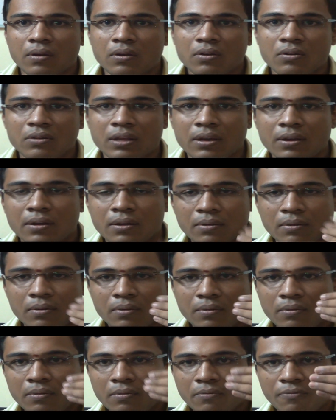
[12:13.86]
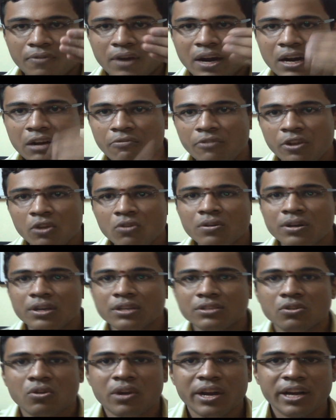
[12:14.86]
the front view,
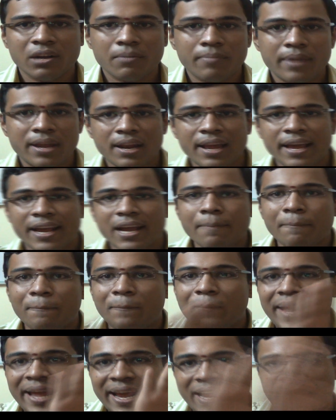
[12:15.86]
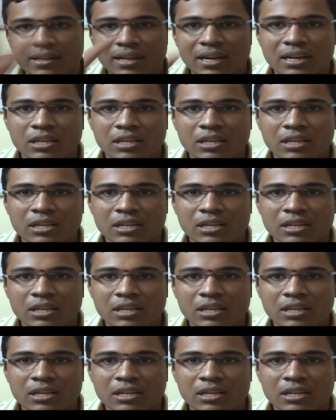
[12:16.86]
it is going to be like a plane.